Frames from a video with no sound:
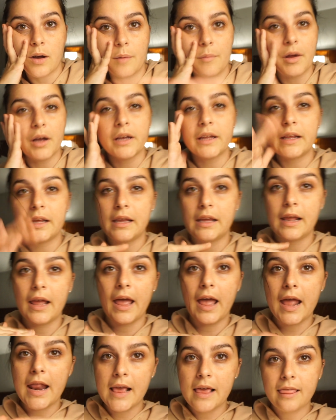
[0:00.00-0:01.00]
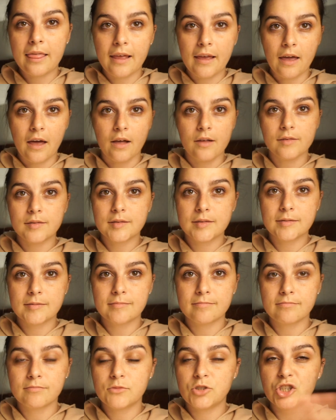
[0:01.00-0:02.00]
I'm not gonna eat anything else,
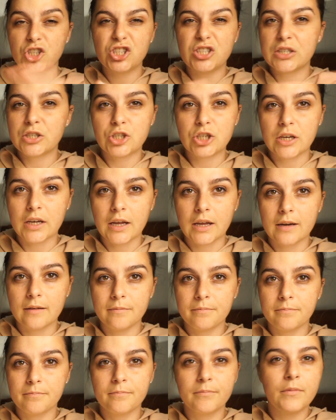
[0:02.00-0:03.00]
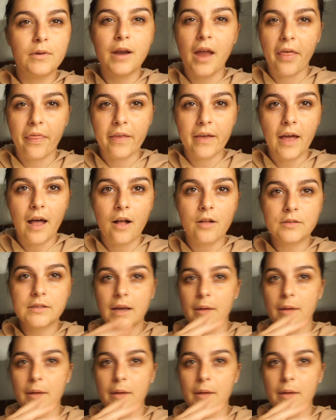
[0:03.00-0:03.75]
just the chicken, nothing else.